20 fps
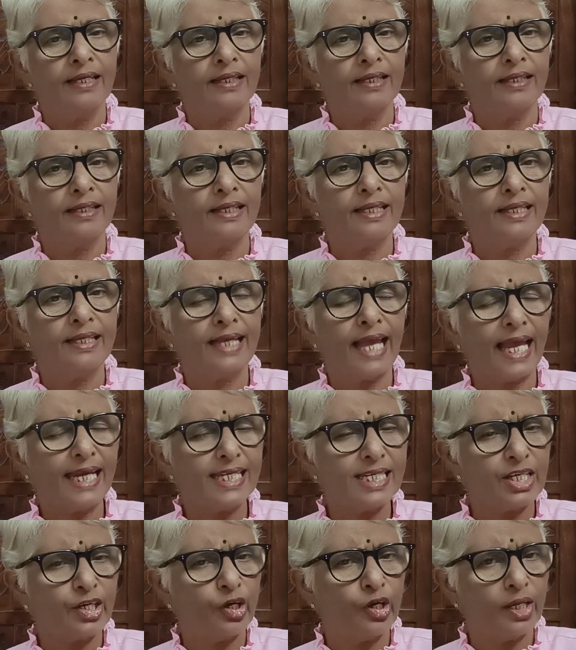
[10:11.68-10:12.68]
he
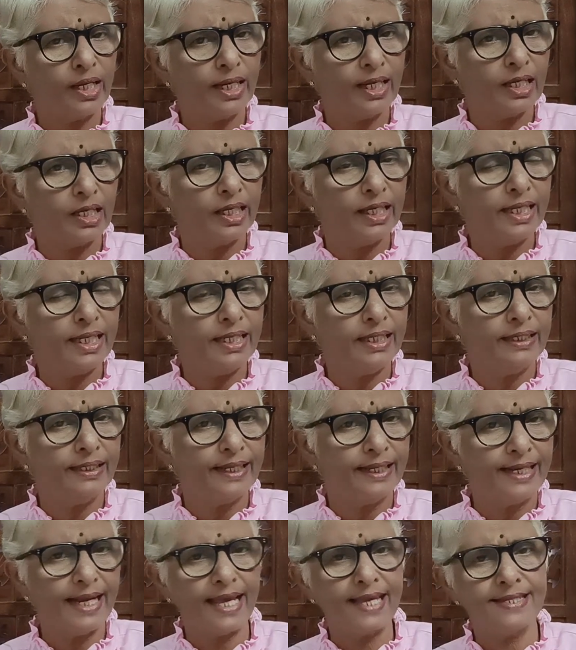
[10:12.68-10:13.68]
categorically
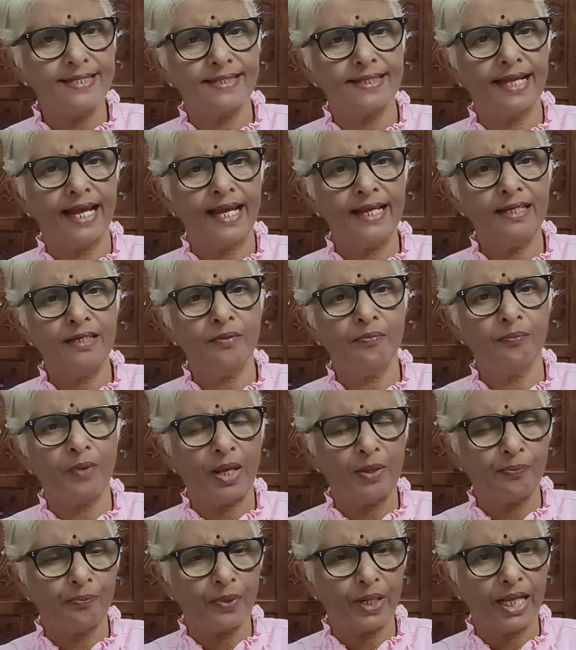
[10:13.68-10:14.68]
denies that
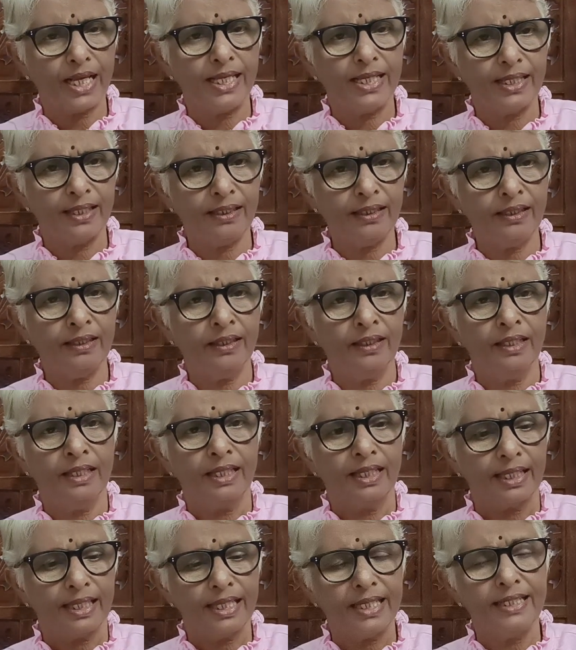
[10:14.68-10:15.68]
by prayer
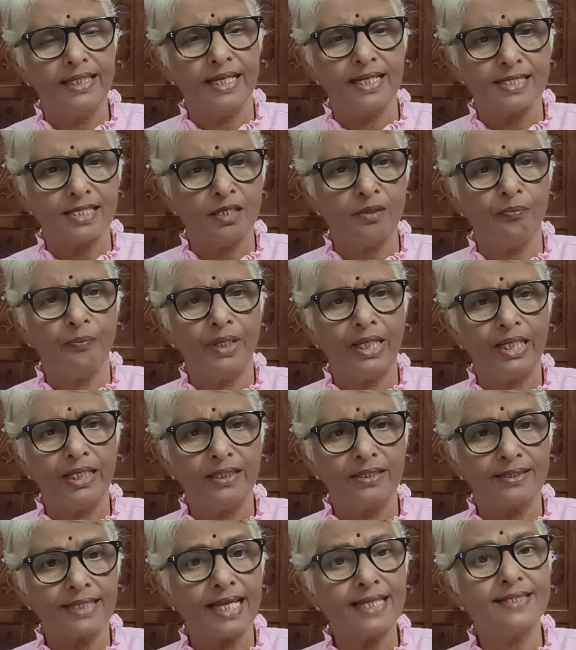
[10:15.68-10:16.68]
he doesn't mean
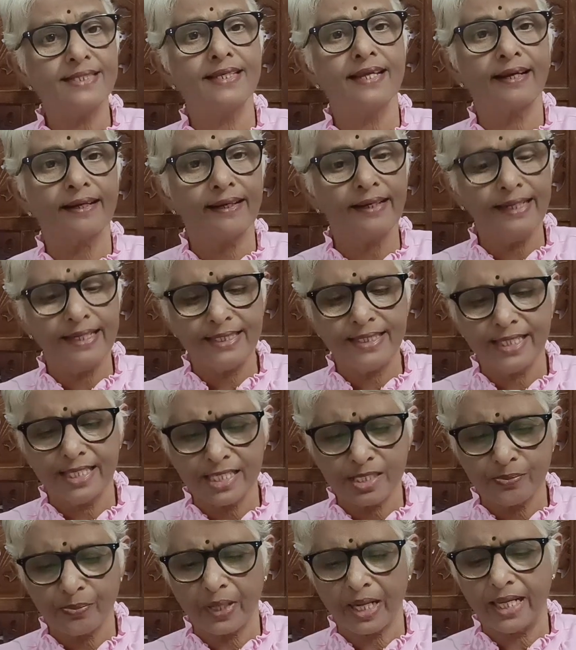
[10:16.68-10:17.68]
such
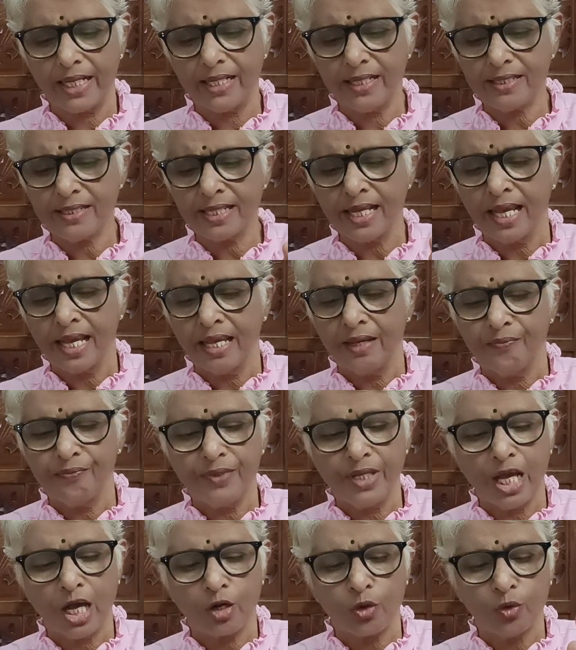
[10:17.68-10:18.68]
religious prayers.
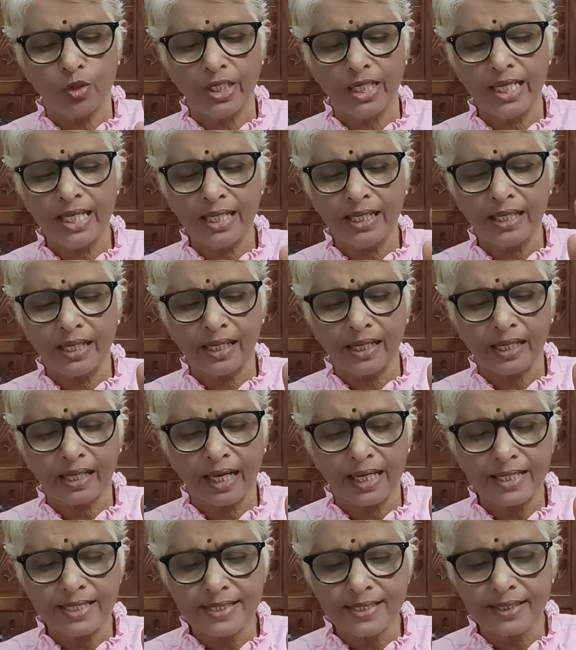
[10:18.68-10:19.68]
We are only
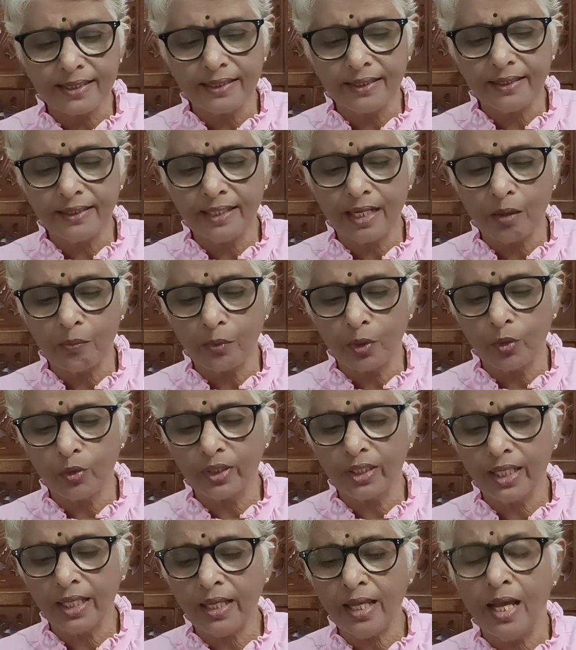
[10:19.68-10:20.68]
concerned about
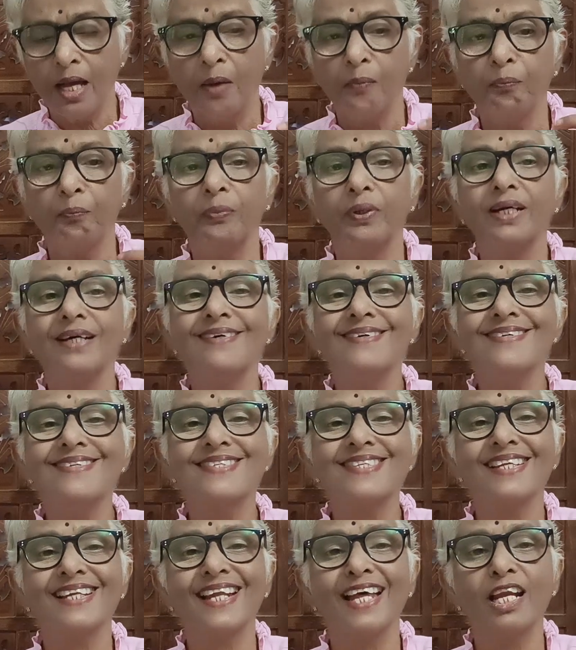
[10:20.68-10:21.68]
the
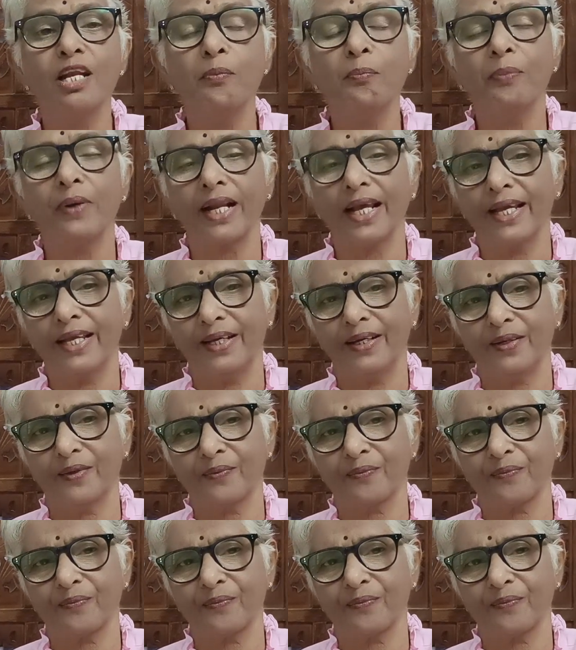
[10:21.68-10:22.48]
personal prayer,